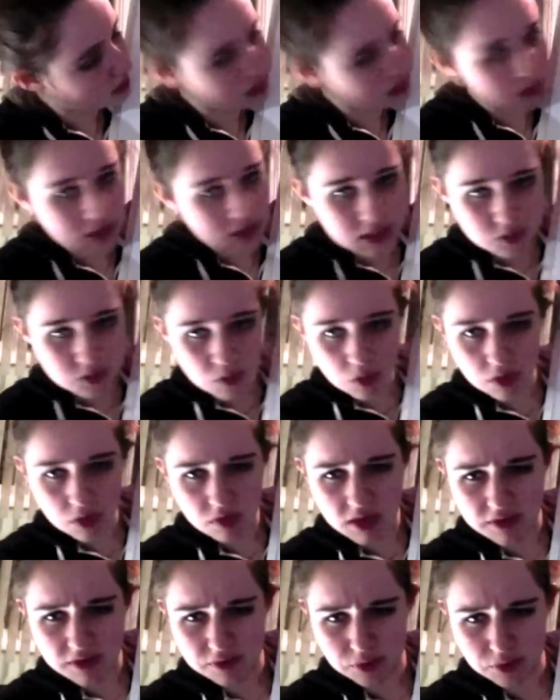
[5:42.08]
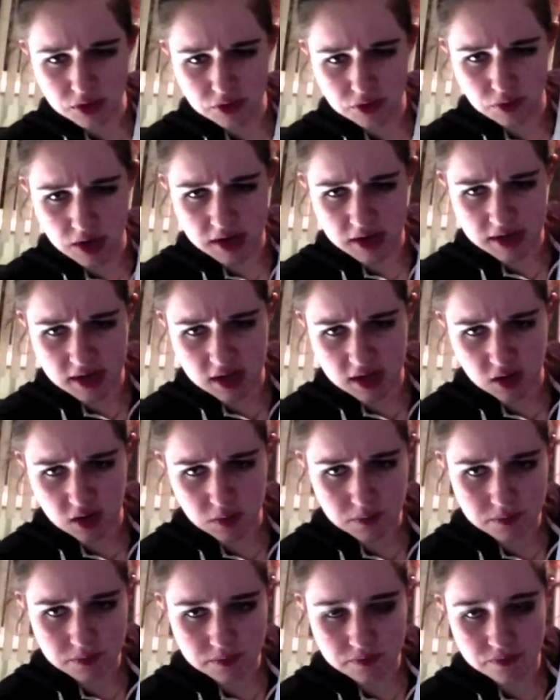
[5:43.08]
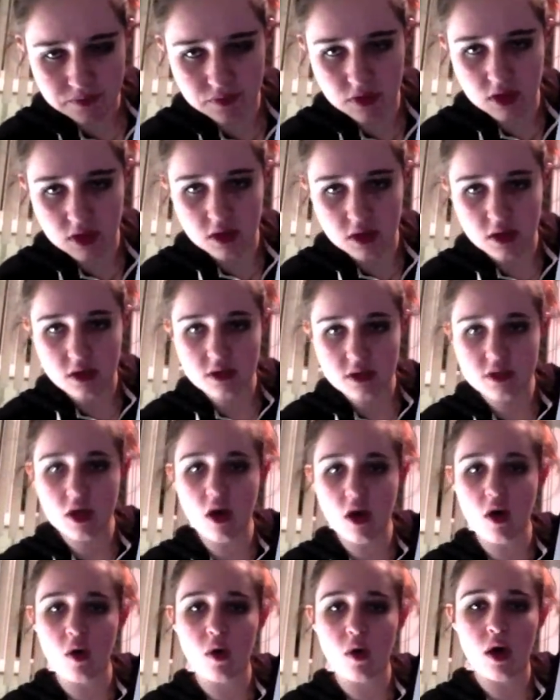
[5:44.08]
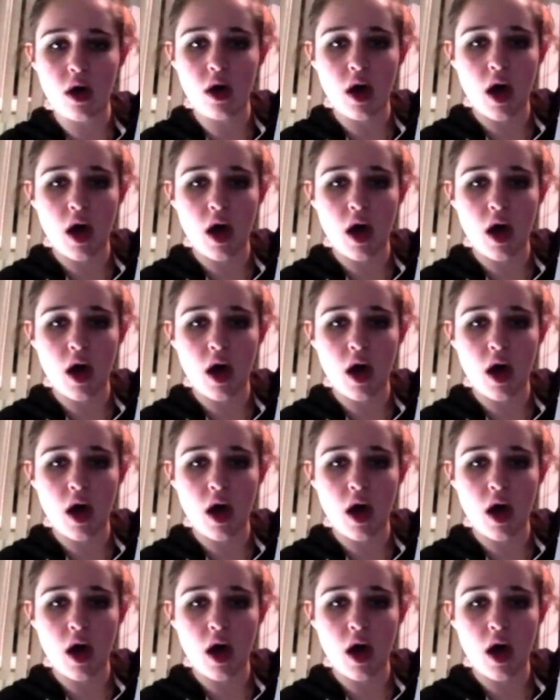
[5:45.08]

This is what we're left with right now. So